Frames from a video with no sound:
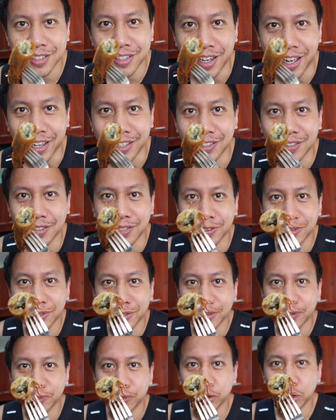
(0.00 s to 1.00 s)
Guys,
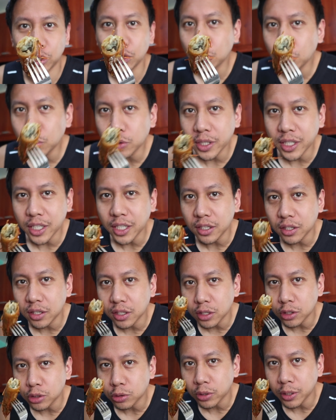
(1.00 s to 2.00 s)
do you
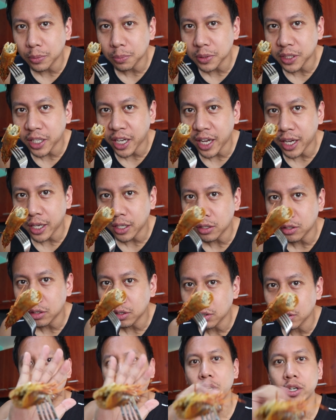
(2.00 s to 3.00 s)
eat the shrimp's head?
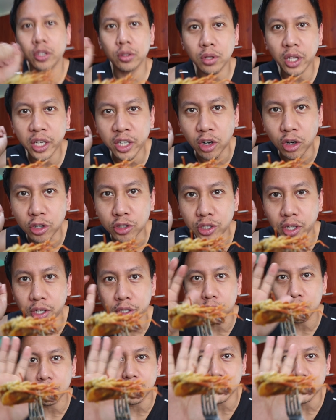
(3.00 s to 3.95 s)
Or are you like RJ and